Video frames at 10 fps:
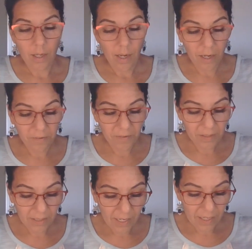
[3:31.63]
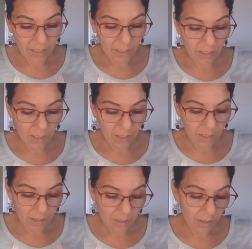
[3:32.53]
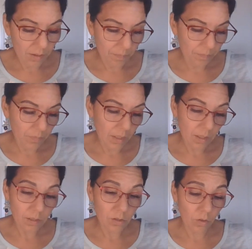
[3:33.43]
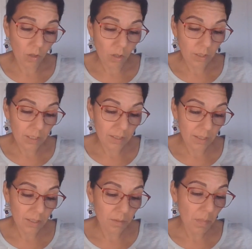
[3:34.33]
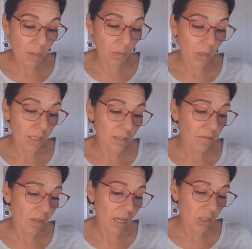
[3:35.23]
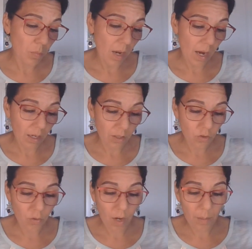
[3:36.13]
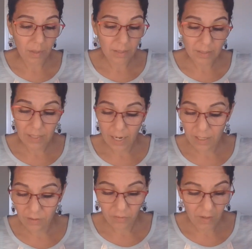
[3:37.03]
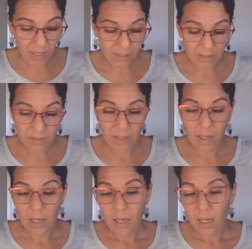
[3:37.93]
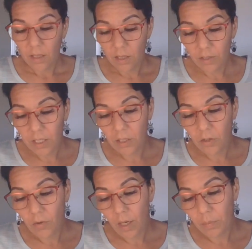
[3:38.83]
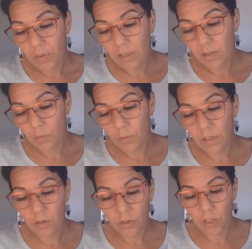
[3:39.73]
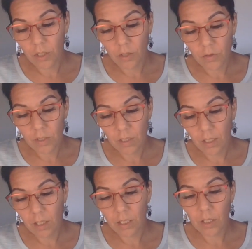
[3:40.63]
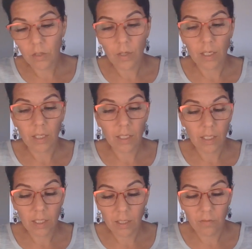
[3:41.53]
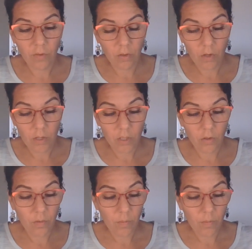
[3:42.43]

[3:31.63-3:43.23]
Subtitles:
I feel like, so the haunted says memories, flashback, trauma, side effects. Looking you up is researching you, studying you, and getting info on you,